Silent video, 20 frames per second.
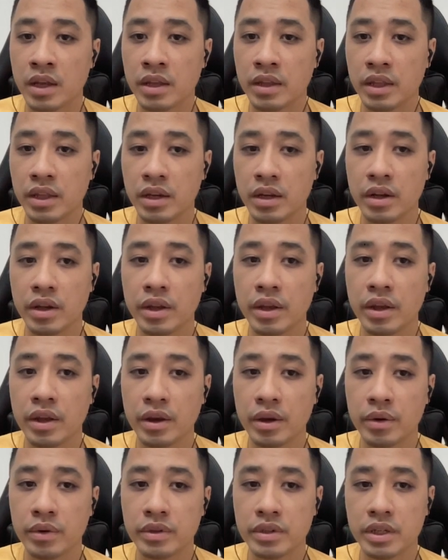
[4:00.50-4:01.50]
Did a
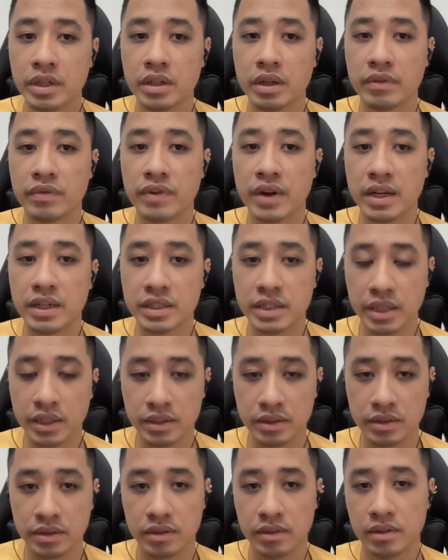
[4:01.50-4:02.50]
huge
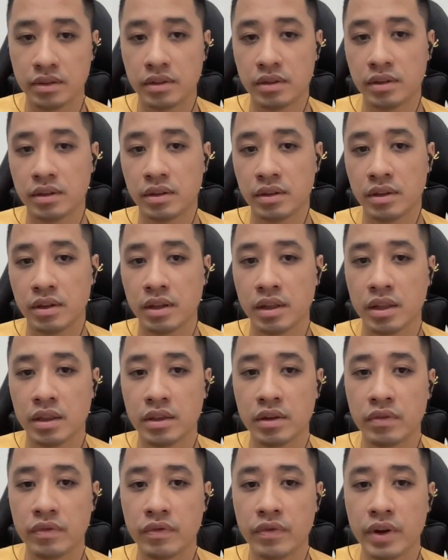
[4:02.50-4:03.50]
disadvantage.
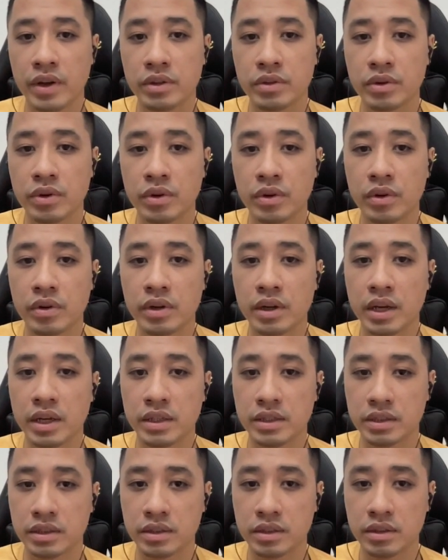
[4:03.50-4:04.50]
The French
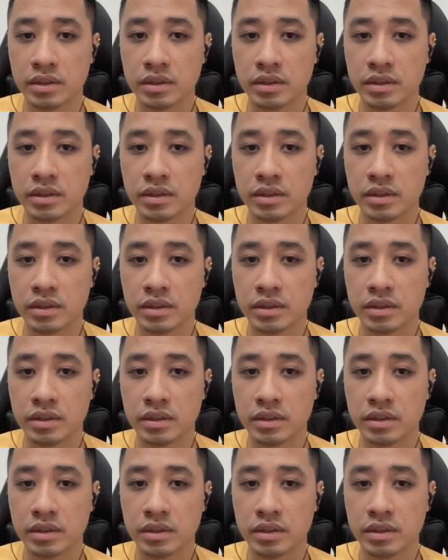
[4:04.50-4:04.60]
colonialists